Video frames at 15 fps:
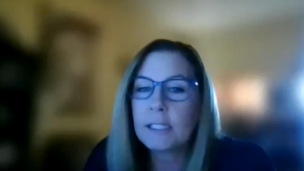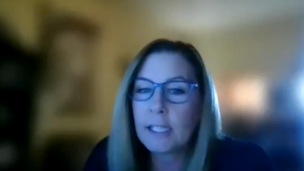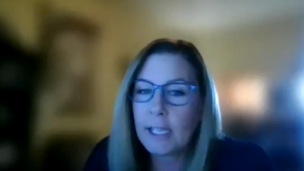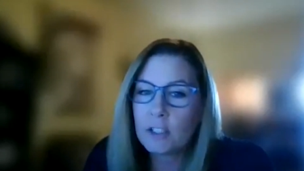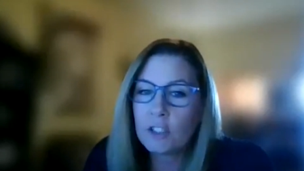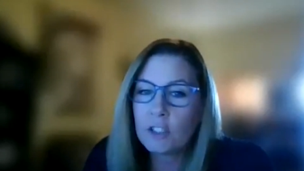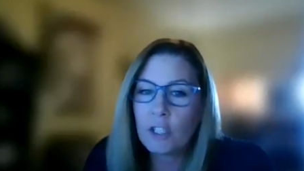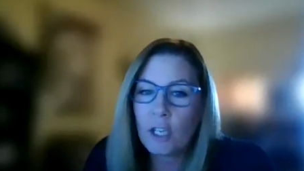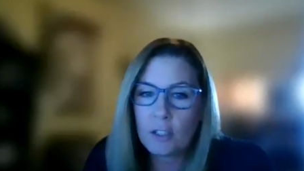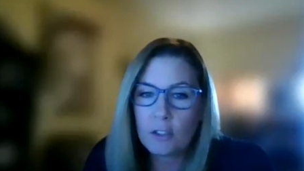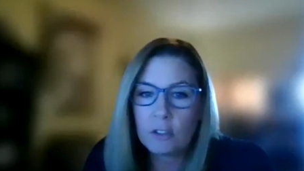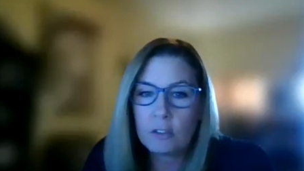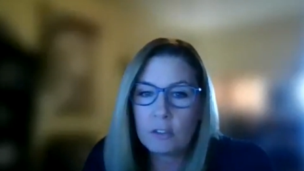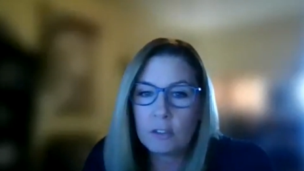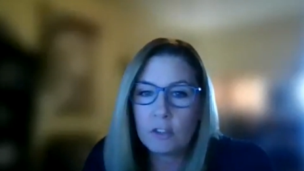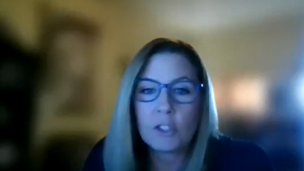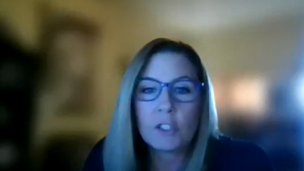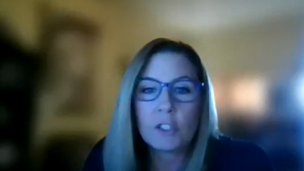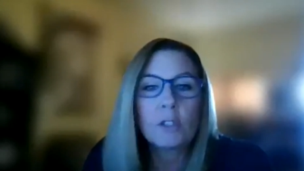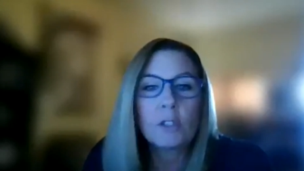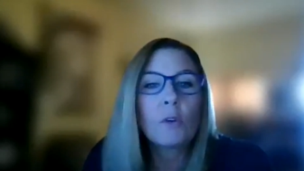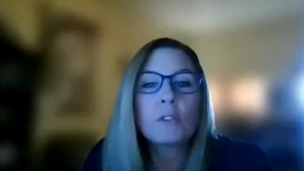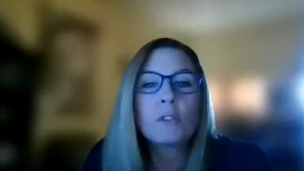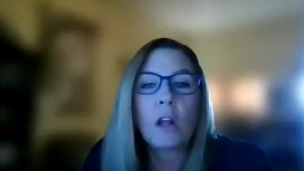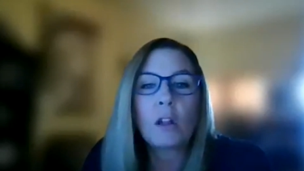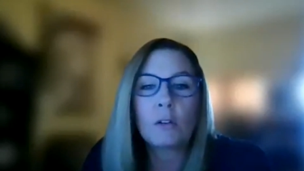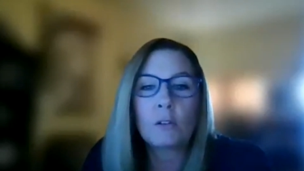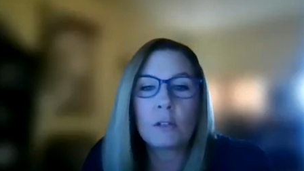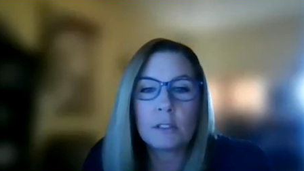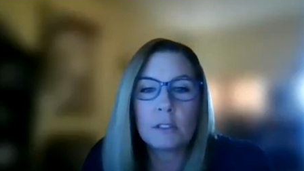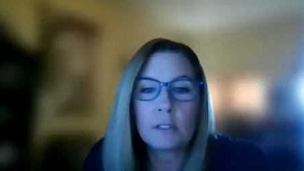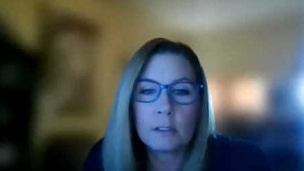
it can't change. There's zero about- tolerance.